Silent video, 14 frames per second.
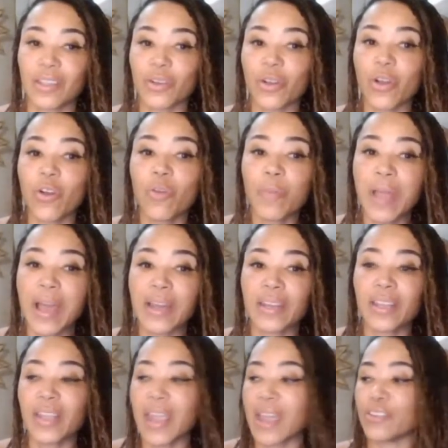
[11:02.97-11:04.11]
You're
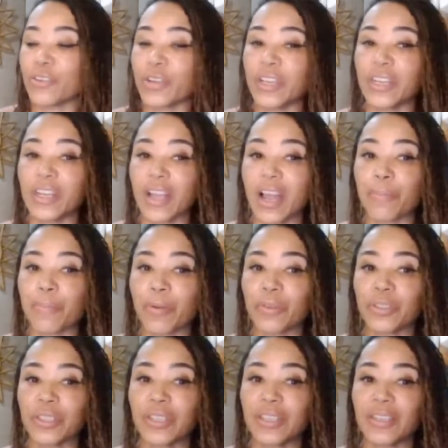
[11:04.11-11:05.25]
OMADing and you're eating high
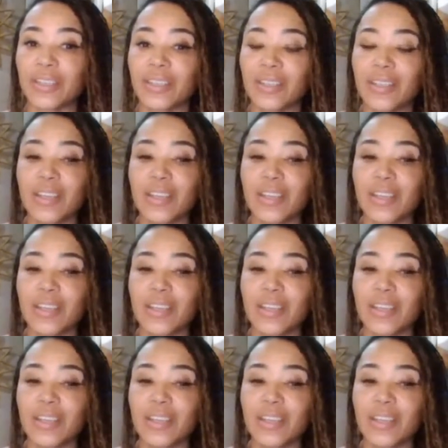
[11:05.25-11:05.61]
protein.